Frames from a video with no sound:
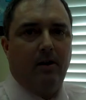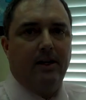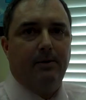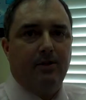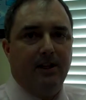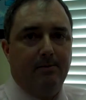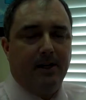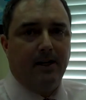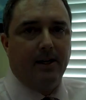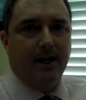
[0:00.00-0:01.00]
while he was
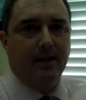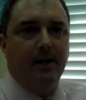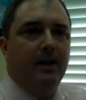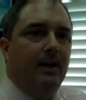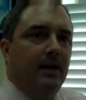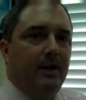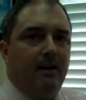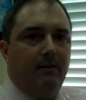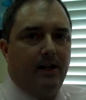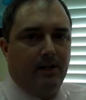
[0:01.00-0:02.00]
sleeping at night, he would
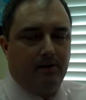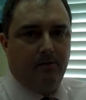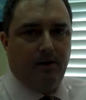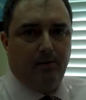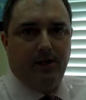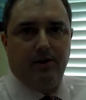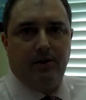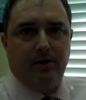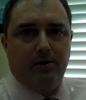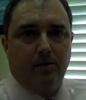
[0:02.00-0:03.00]
have less reason
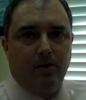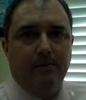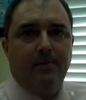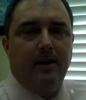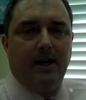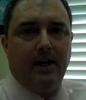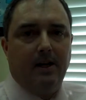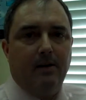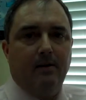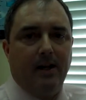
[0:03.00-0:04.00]
to snore
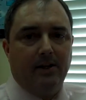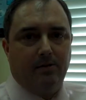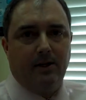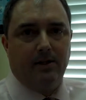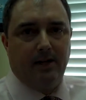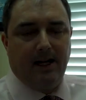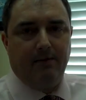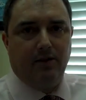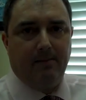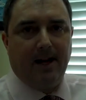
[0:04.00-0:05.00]
and less reason to
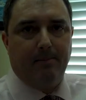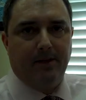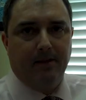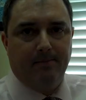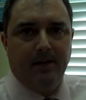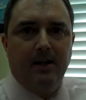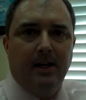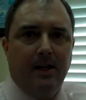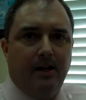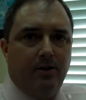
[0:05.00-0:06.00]
have sleep apnea.
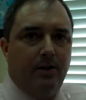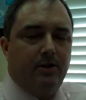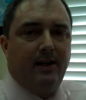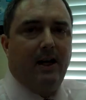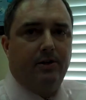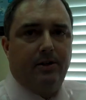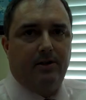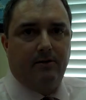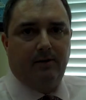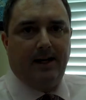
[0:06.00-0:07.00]
So this allows us
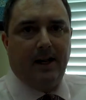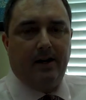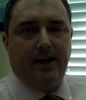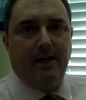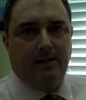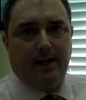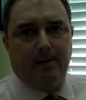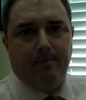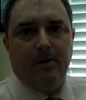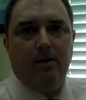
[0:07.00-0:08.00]
to find out ahead of
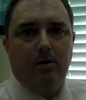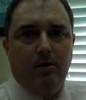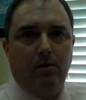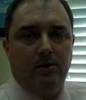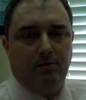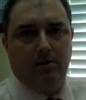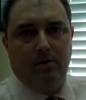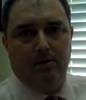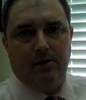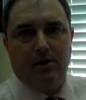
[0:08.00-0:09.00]
time who
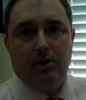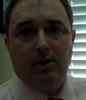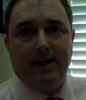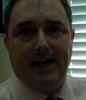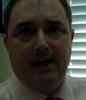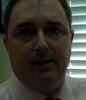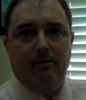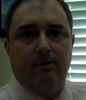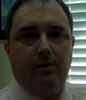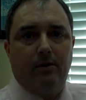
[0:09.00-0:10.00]
is a good
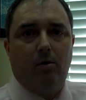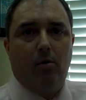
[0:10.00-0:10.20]
candidate for an